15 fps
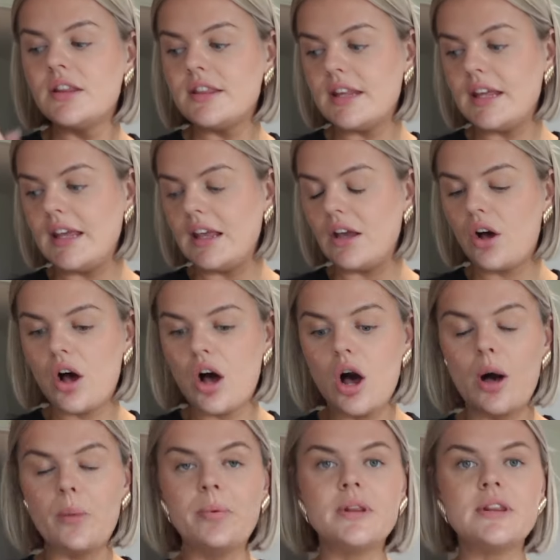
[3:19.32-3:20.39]
the
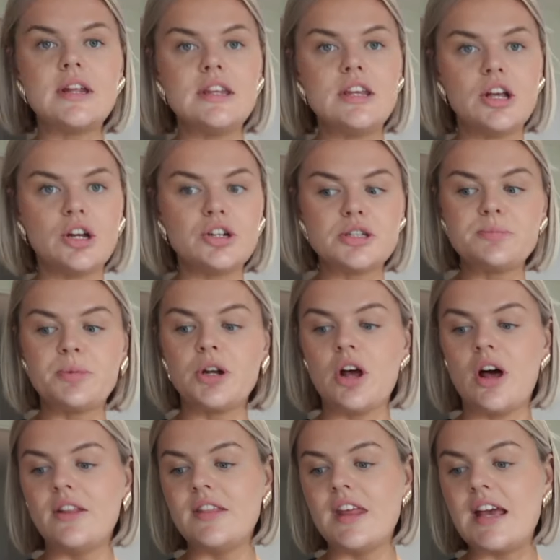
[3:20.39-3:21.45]
hob, then you can just put it
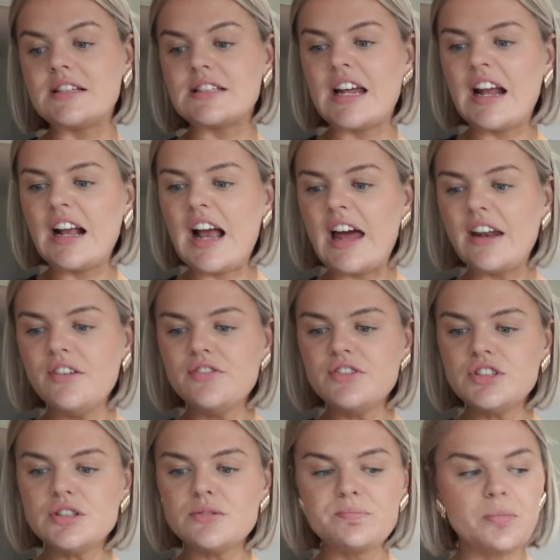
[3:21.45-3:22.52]
on this. And I kind of
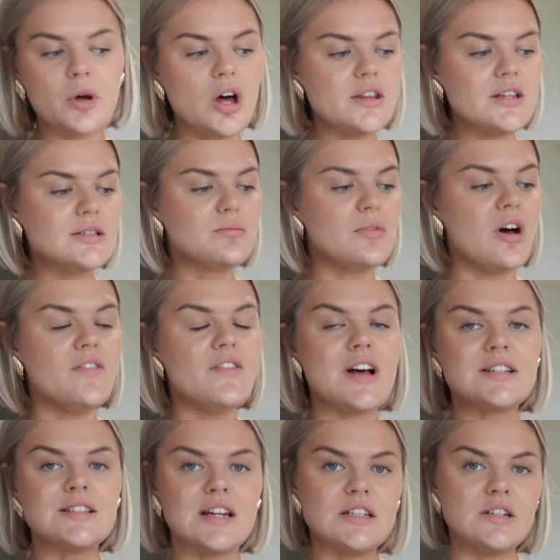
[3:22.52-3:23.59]
just bought this more for
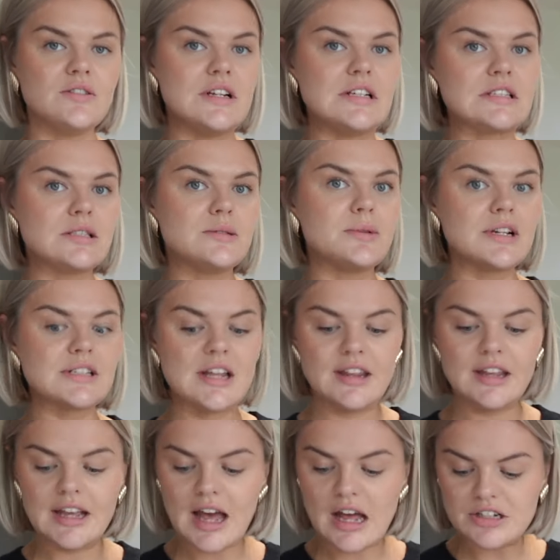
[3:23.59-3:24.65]
aesthetic reasons because I
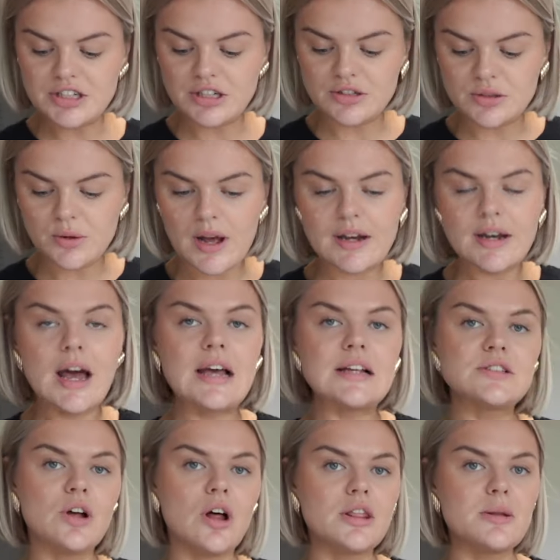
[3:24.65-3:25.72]
think it actually looks quite
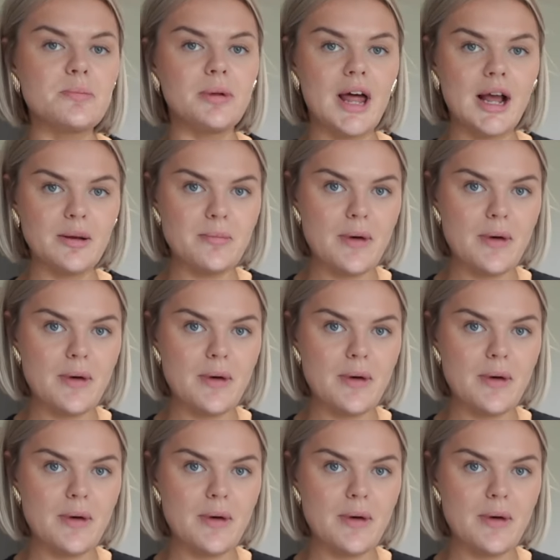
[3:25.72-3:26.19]
nice on the black